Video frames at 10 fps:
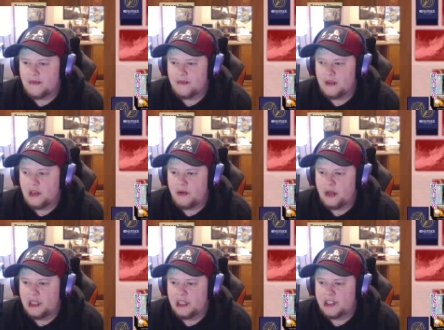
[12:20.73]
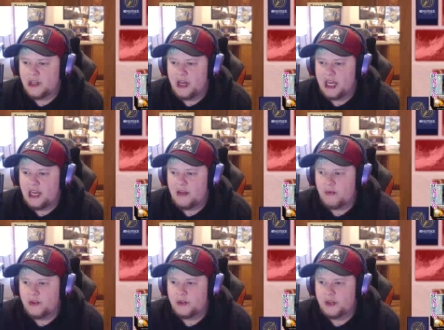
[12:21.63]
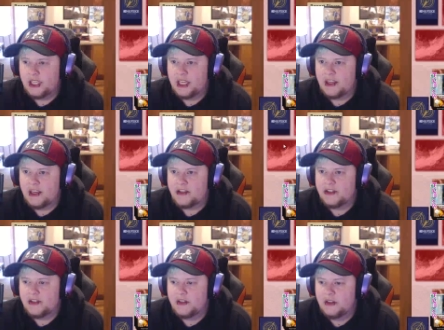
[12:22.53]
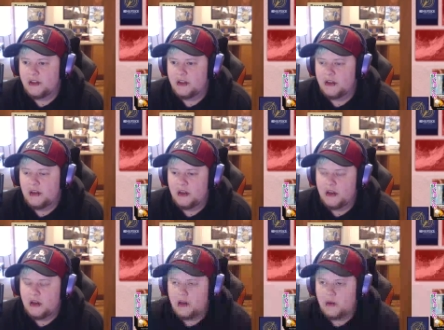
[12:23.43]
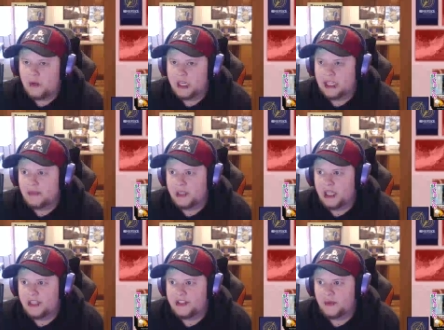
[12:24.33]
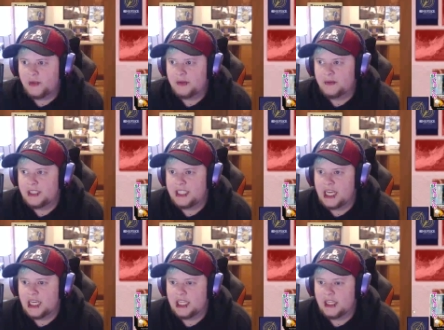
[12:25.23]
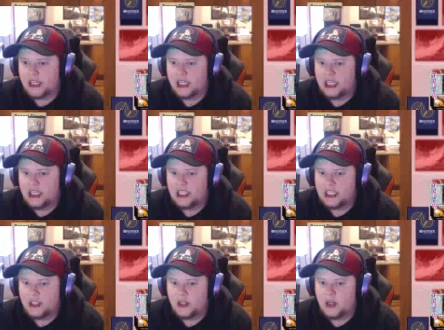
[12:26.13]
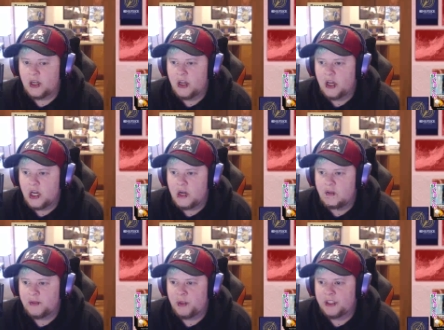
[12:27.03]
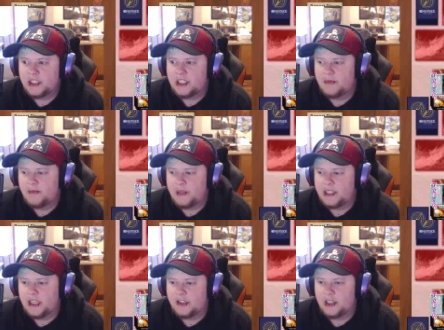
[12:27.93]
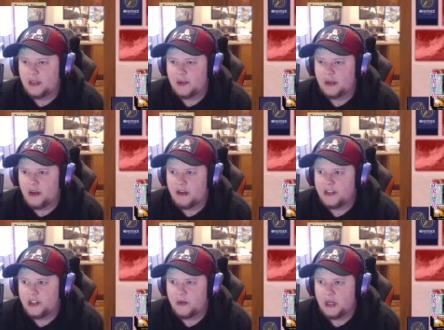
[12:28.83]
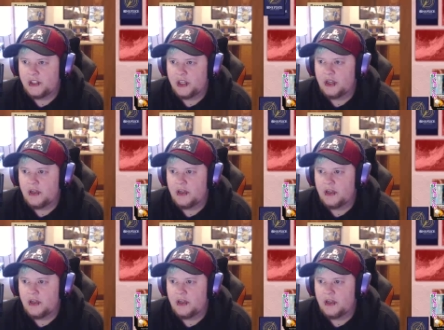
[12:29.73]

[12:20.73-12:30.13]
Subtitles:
You know what? Let's go ahead. We'll swing like this. We'll get the plus. They'll probably take. They'll get Kid Killer, which puts us in potentially a pretty rough situation.